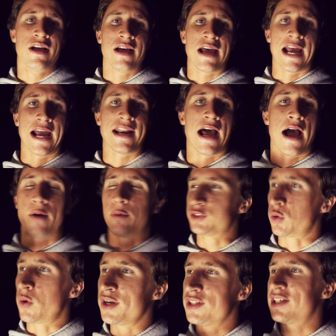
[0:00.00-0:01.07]
And I was
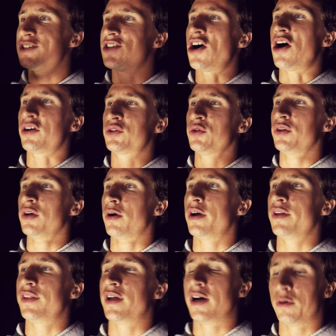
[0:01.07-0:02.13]
wanting to talk through
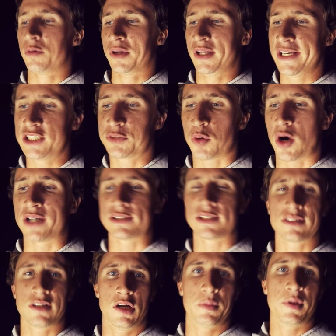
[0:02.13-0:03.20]
the release process
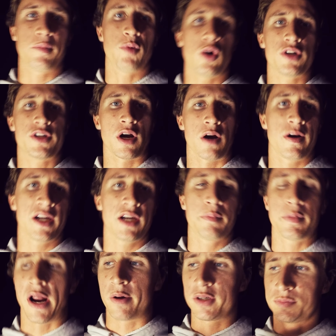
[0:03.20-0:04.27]
a little bit more during,
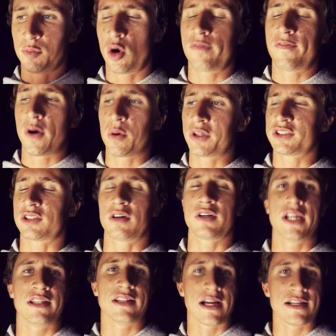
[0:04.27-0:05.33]
but I was more focused on
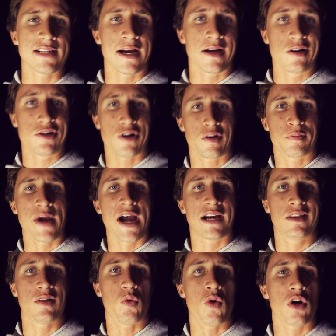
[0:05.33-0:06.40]
getting that tiger shark back in
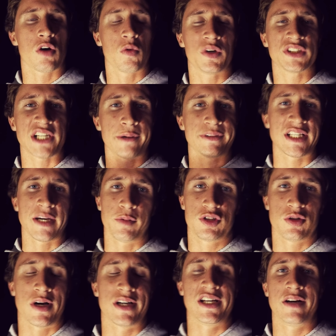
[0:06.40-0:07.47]
the water once I was able
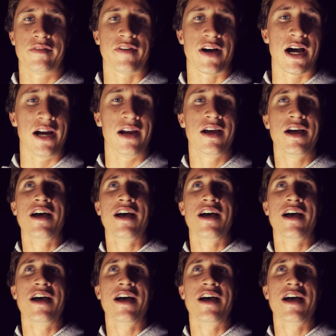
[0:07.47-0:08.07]
to identify